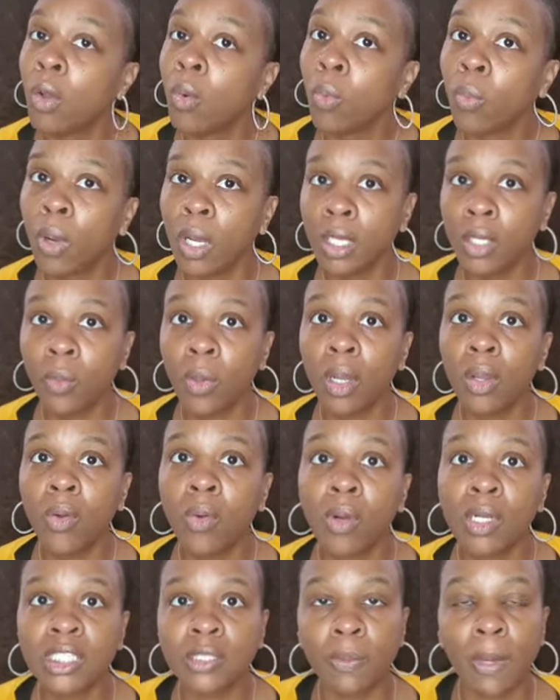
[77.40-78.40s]
One-to-one -one
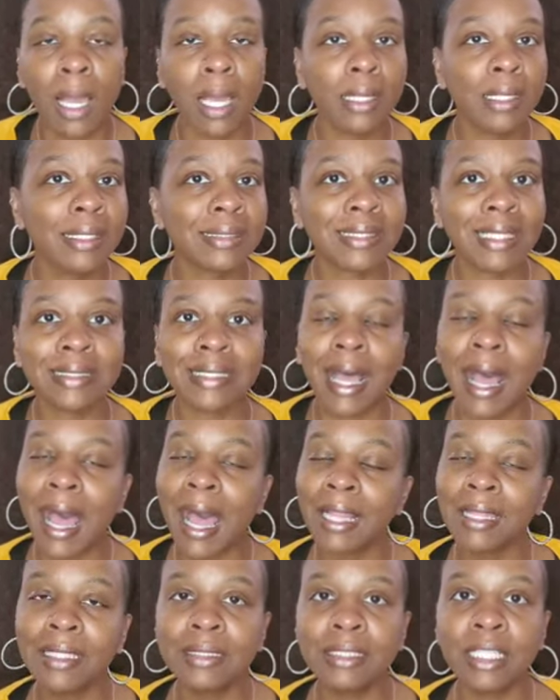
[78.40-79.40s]
correspondence is
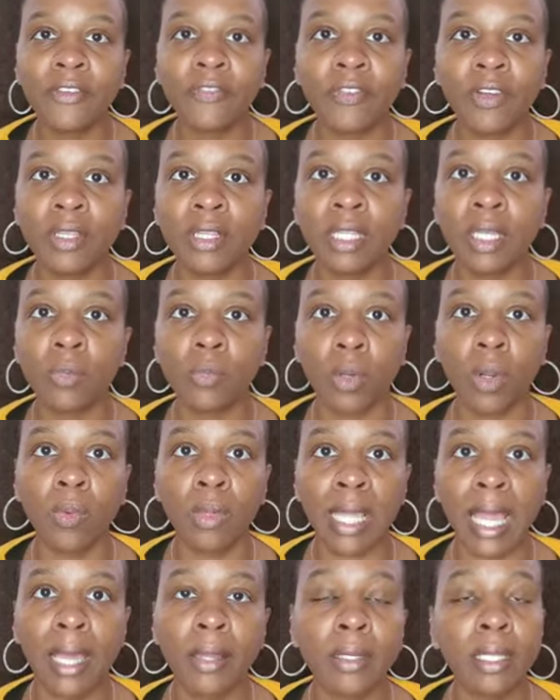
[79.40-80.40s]
highly different than rote
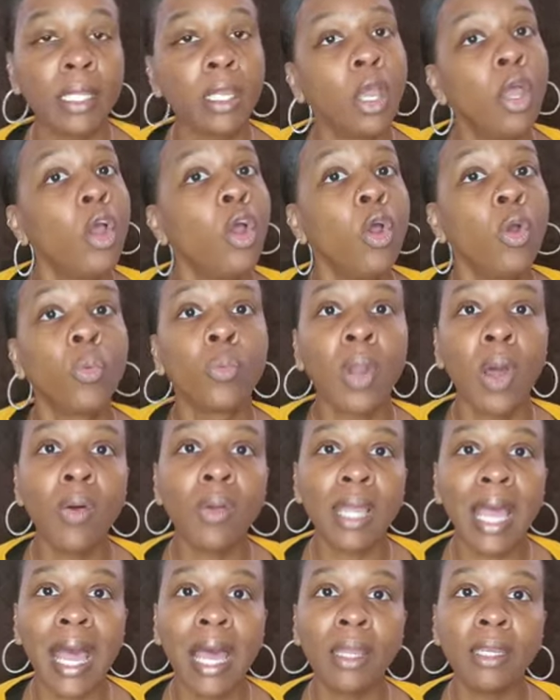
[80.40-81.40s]
counting.
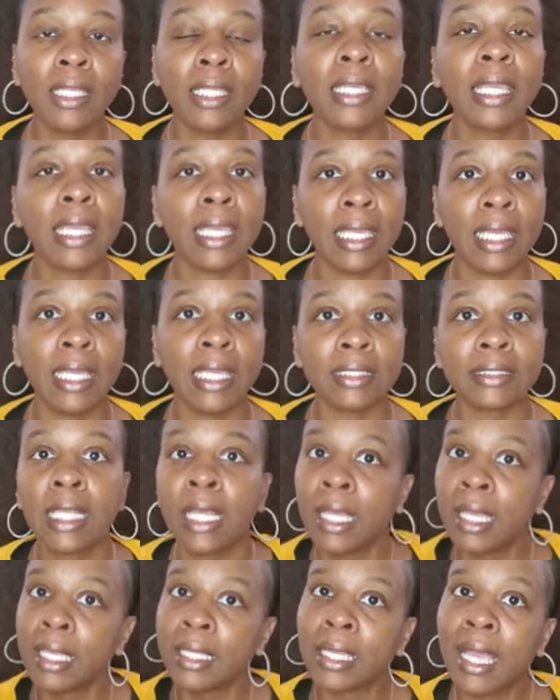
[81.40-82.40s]
Rote counting is
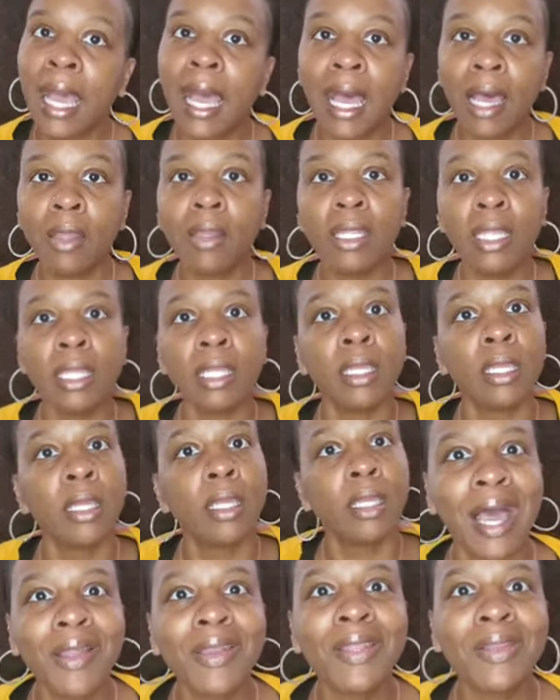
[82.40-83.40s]
counting
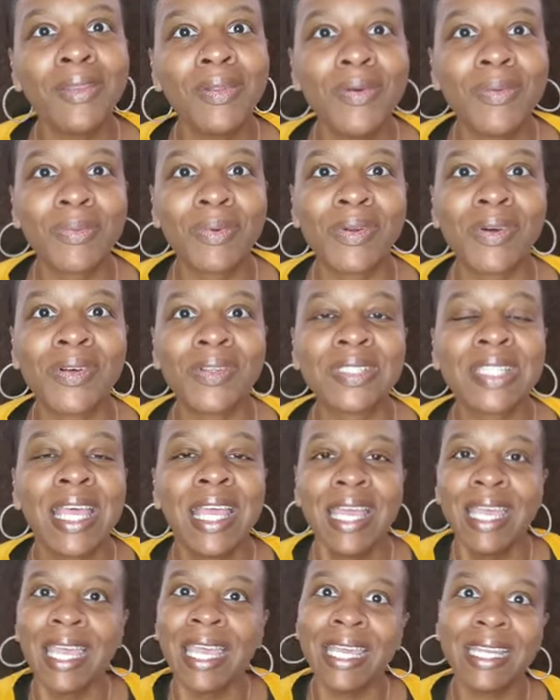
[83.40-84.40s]
counting numerals
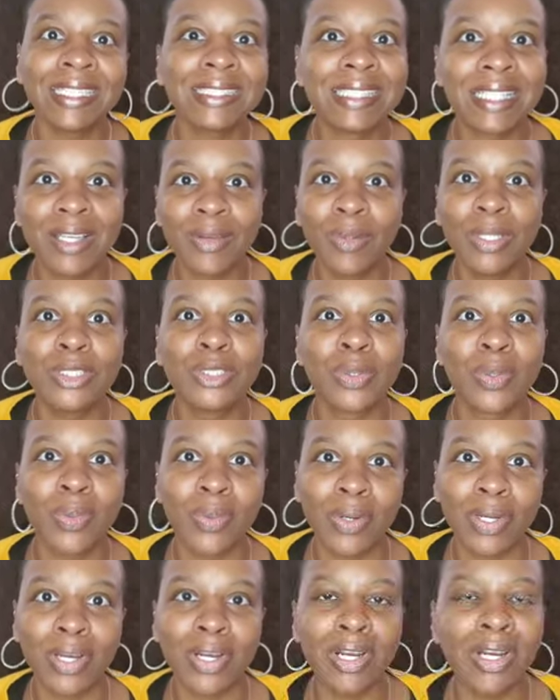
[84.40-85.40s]
in a sequential
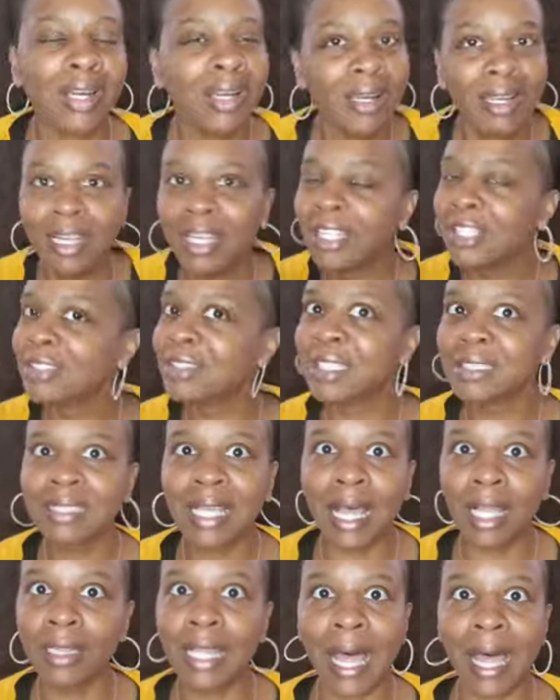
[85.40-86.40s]
order, just
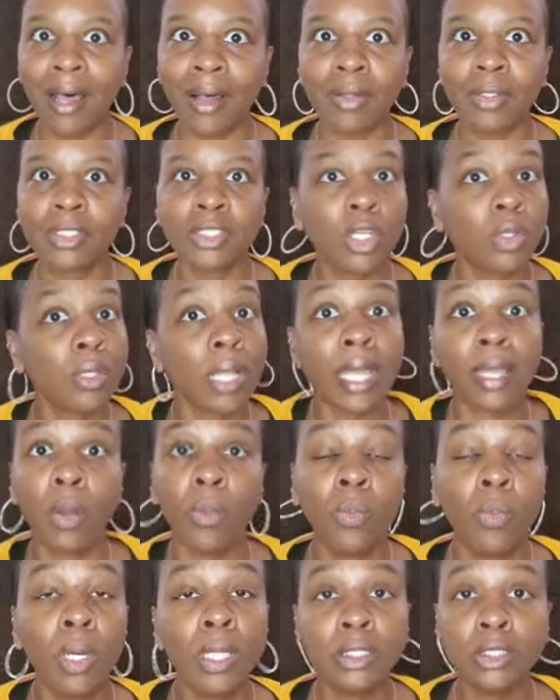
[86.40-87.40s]
aloud. So like
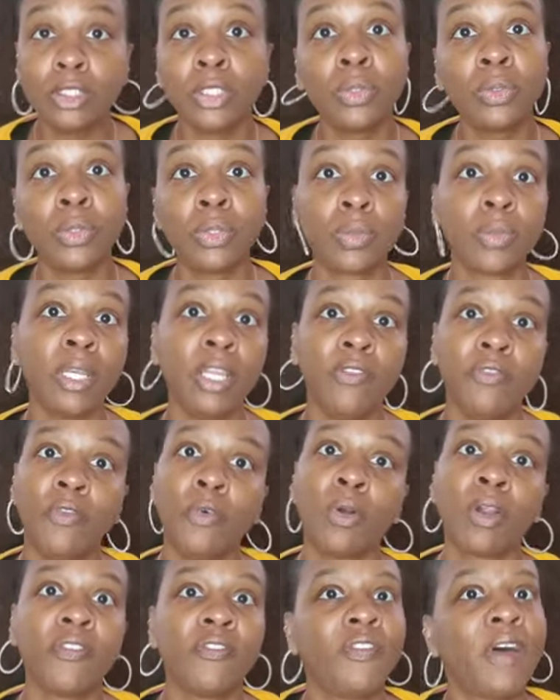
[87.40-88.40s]
one, two, three,
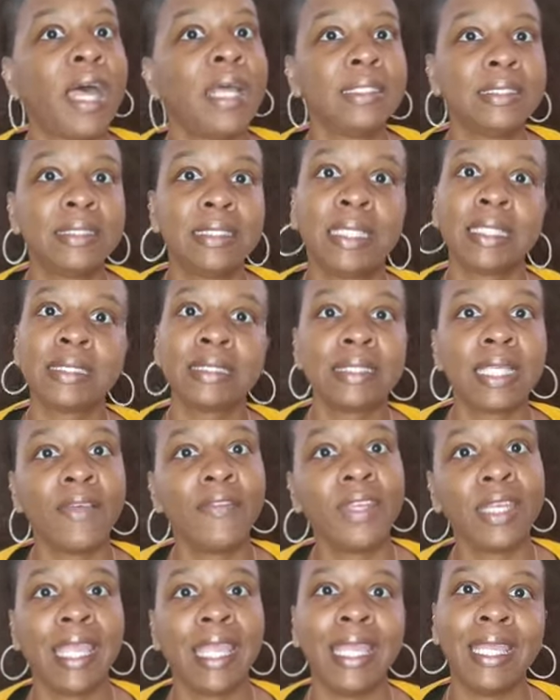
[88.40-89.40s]
four, five, six,
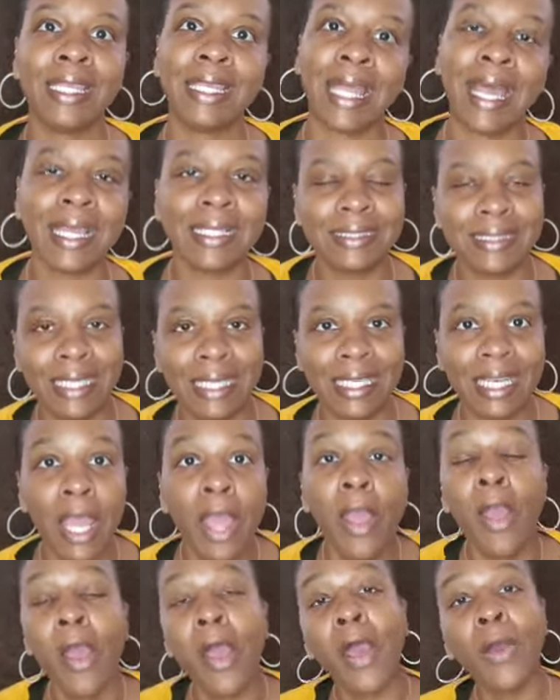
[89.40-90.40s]
seven, eight, nine, ten.
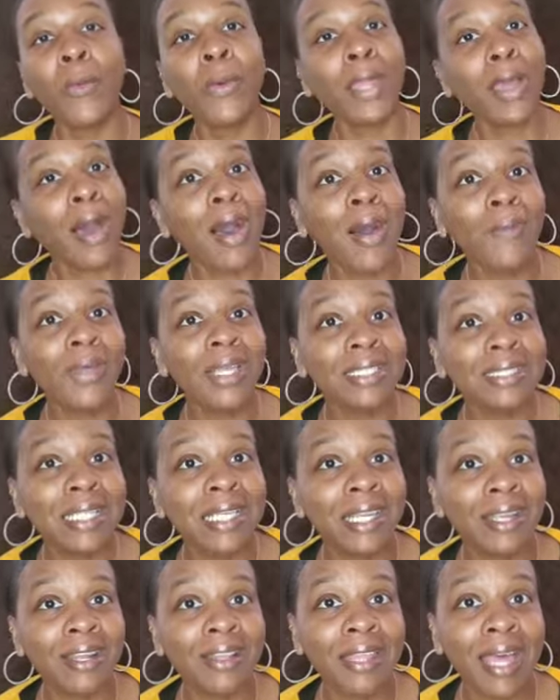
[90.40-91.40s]
And we always
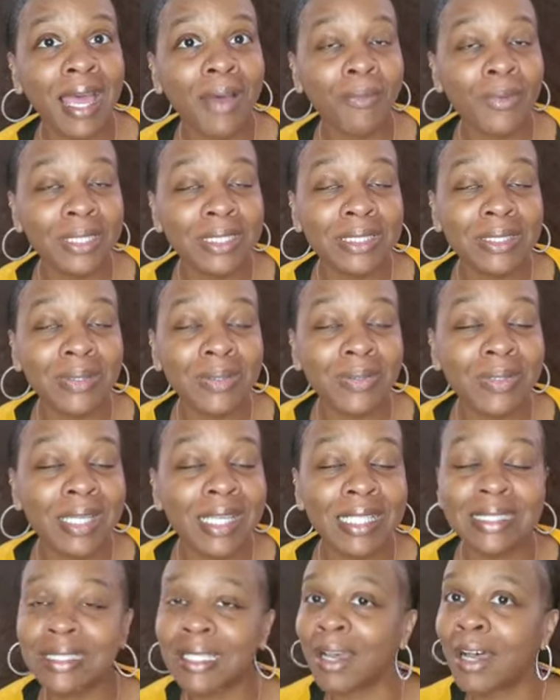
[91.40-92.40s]
hear that with
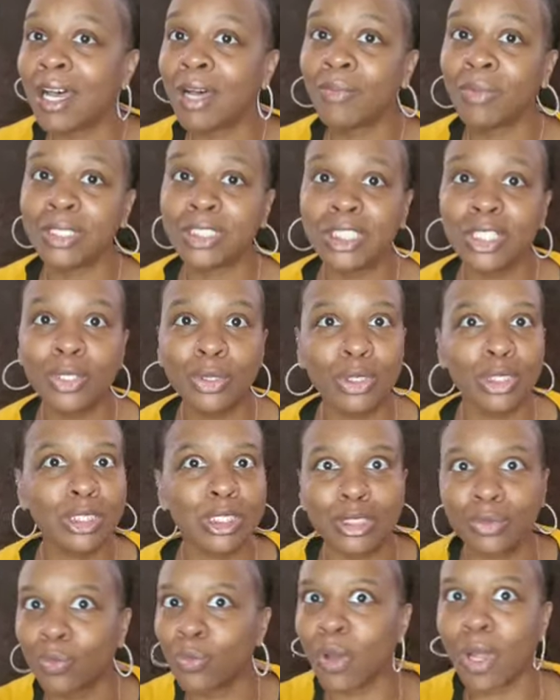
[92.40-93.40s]
students, um, with children
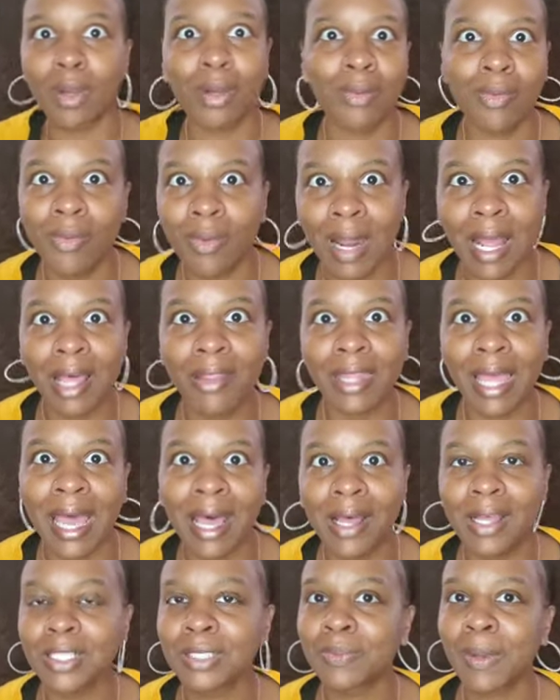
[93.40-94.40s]
just wandering around the
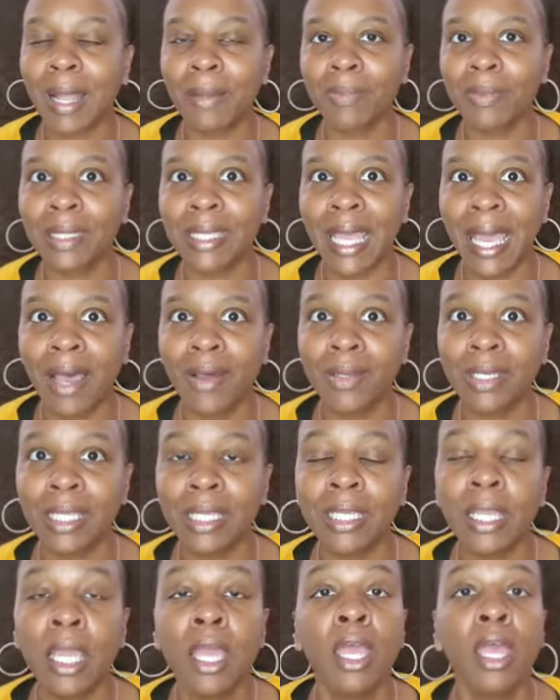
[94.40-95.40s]
house, probably
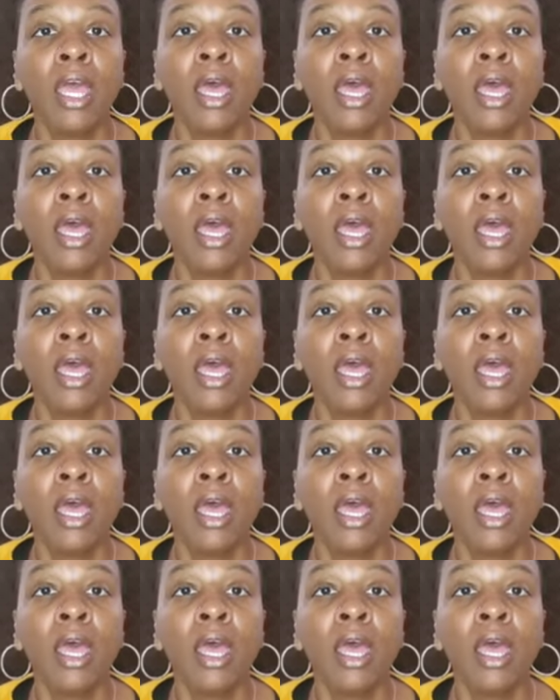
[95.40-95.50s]
counting.